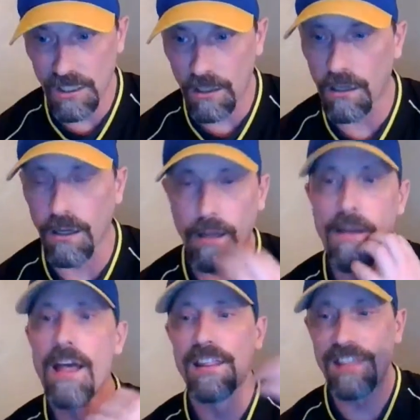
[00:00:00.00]
young.
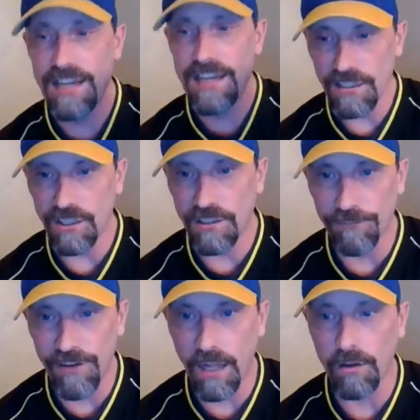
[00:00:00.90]
They need to
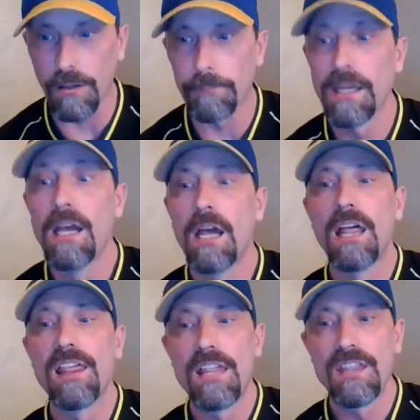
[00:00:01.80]
develop.
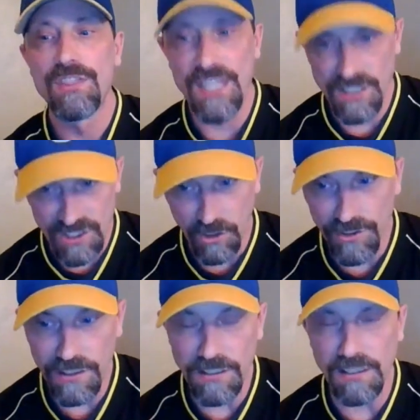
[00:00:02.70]
They
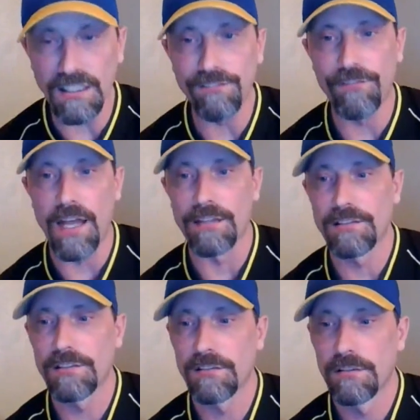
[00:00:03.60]
still need
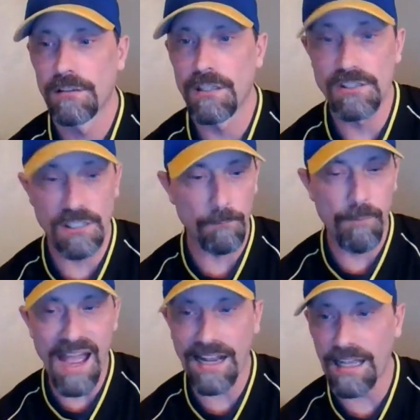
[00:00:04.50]
defense because their
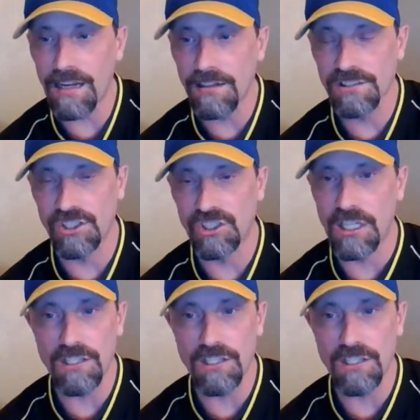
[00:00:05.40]
back end is